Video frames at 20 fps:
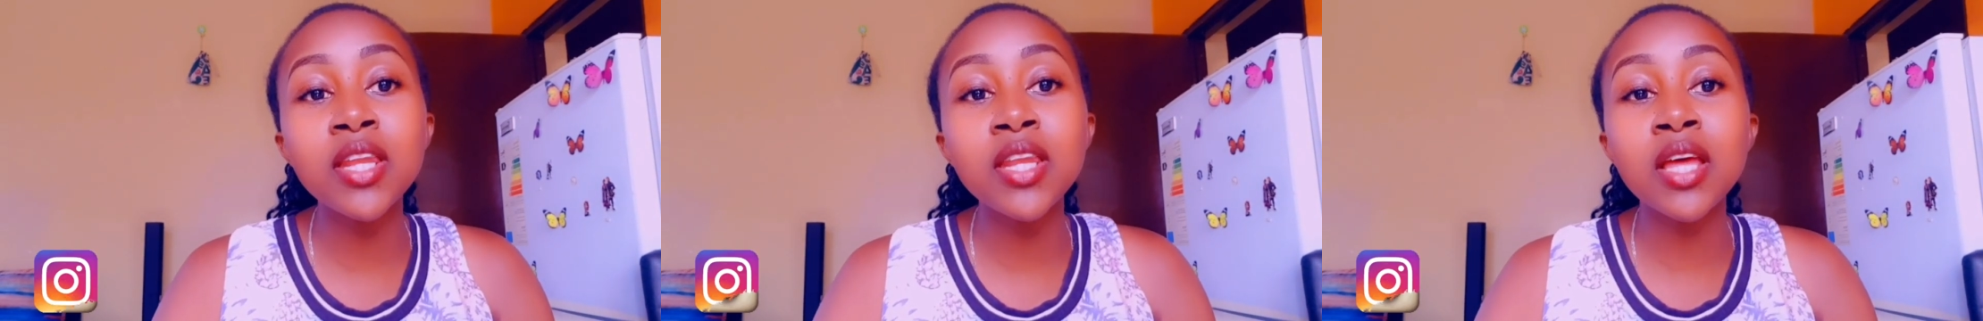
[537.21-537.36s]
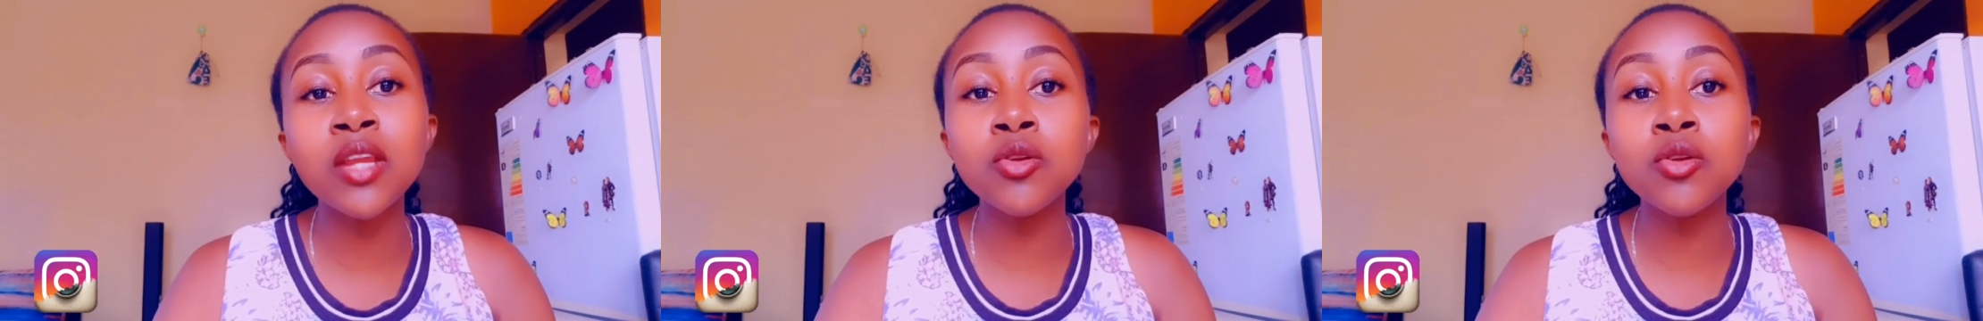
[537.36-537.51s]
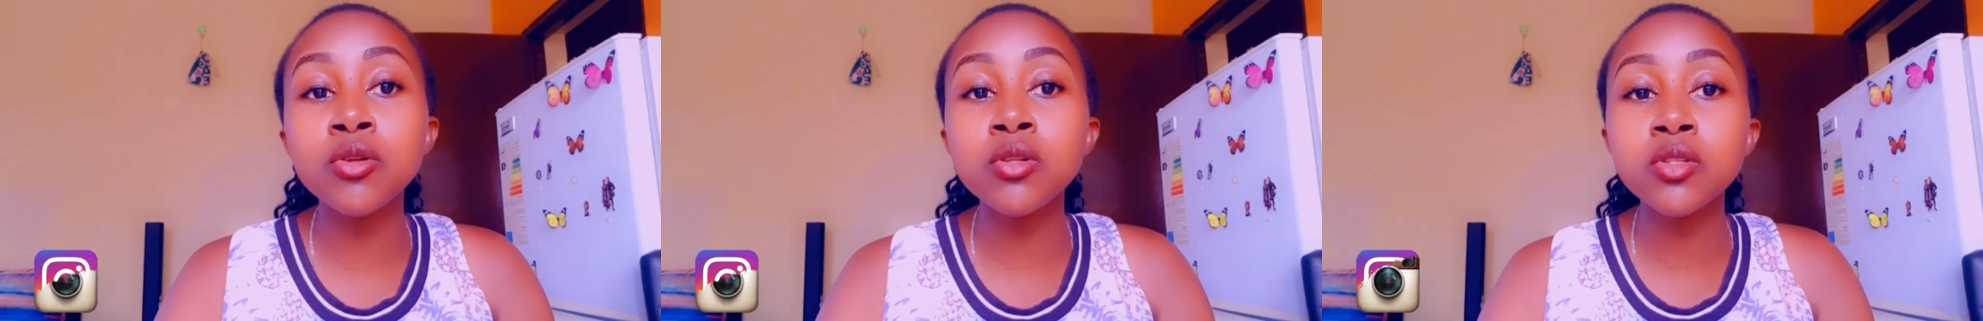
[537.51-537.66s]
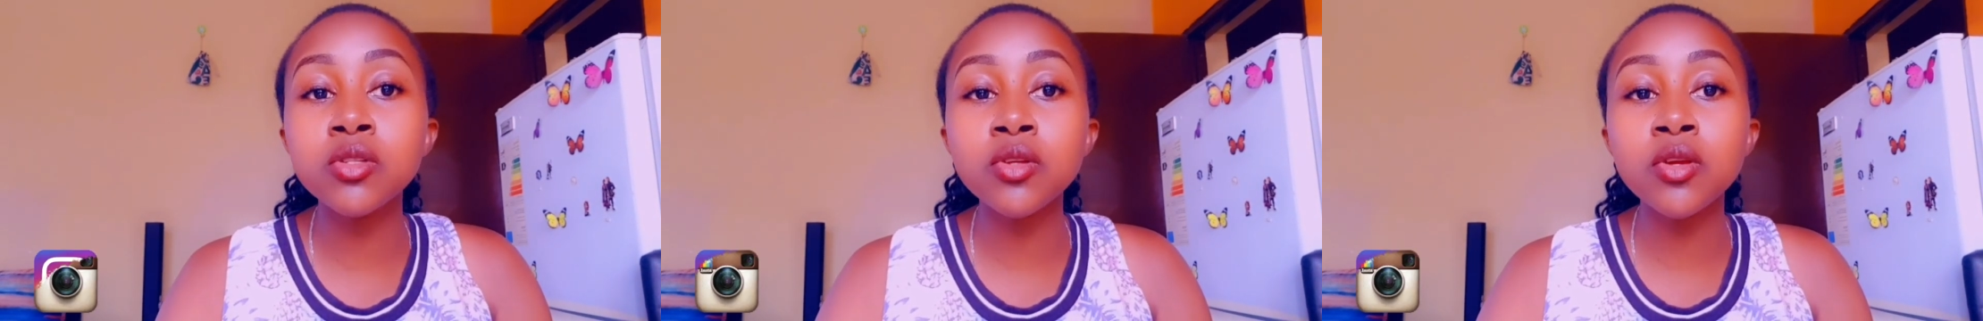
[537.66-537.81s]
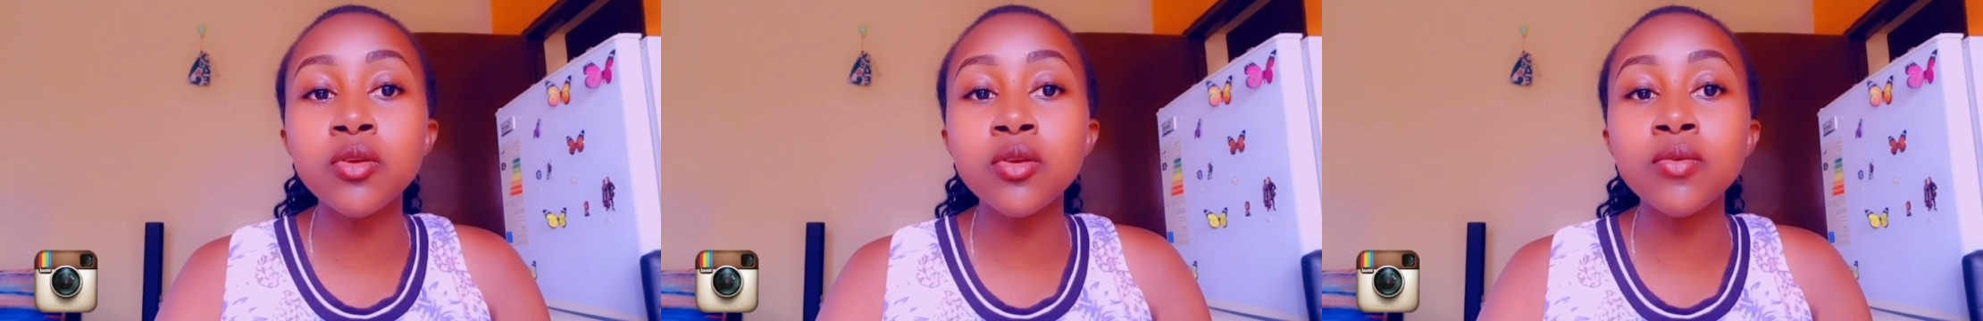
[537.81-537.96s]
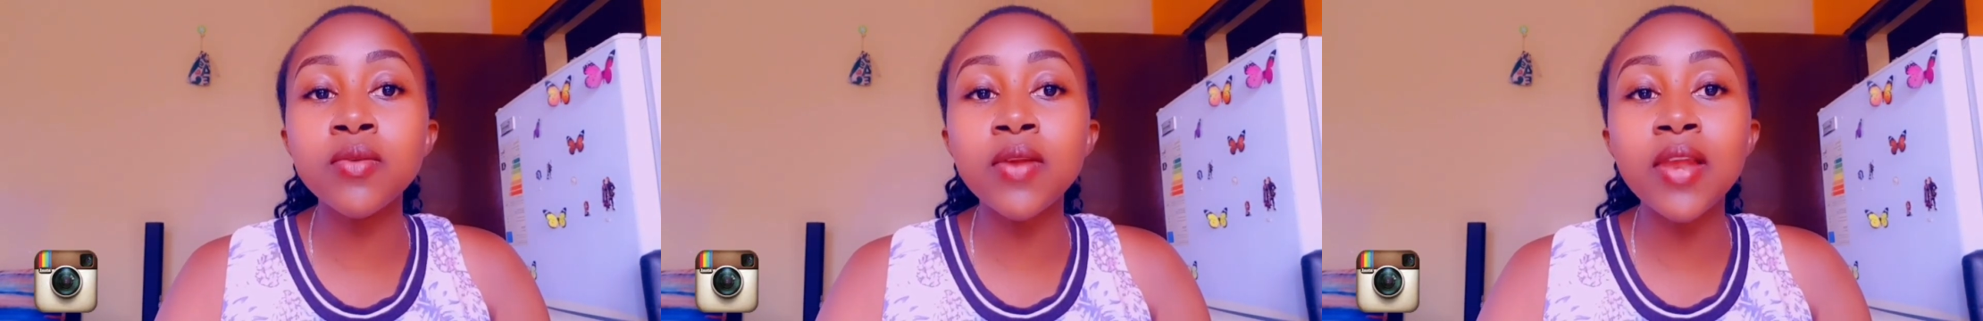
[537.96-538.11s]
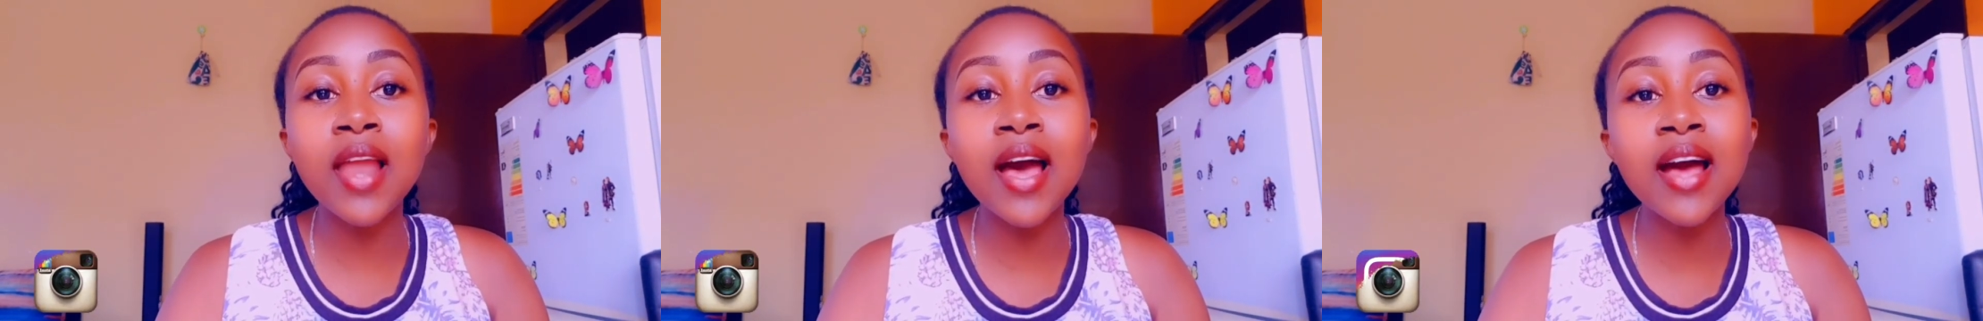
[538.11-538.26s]
and also you
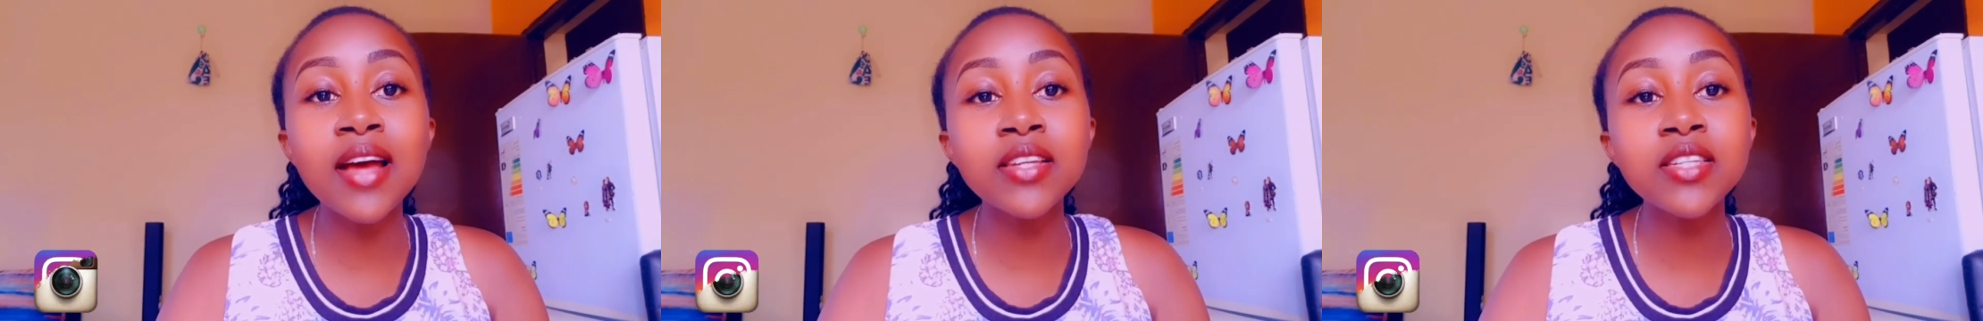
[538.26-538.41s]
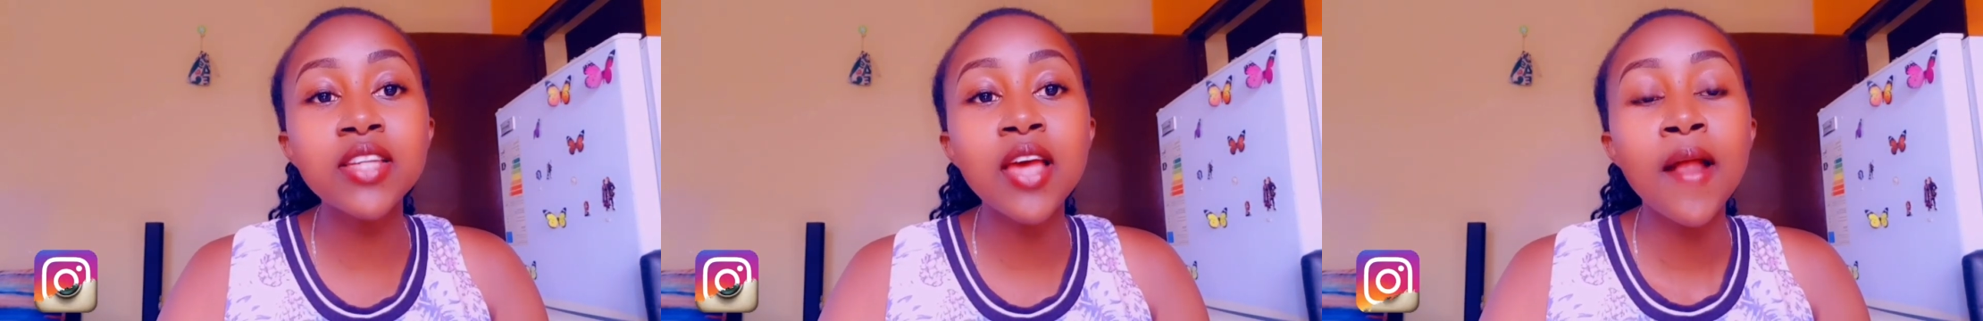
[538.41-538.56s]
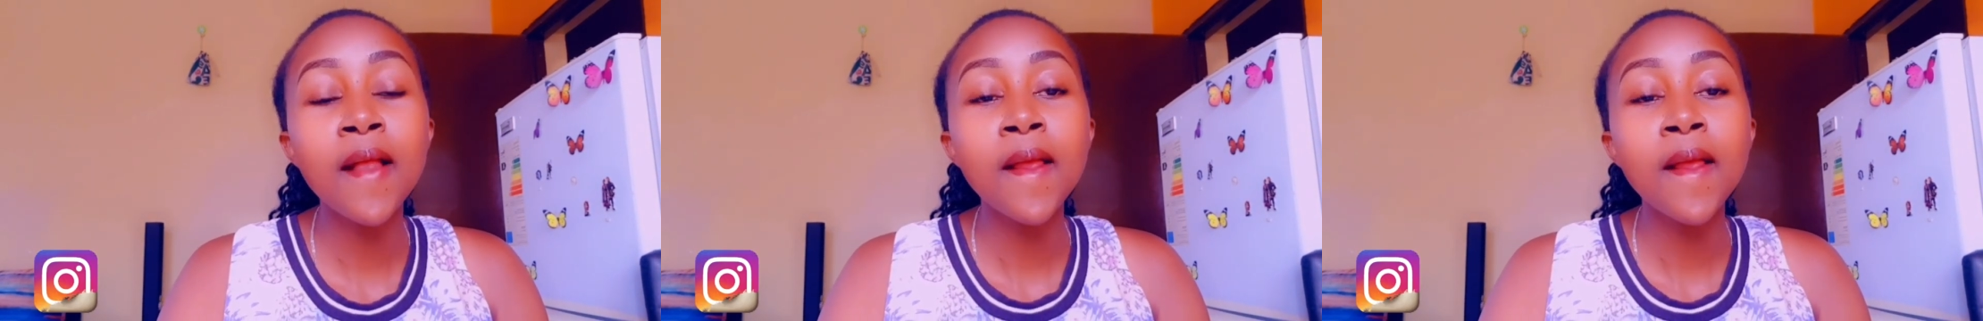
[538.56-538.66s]
learned.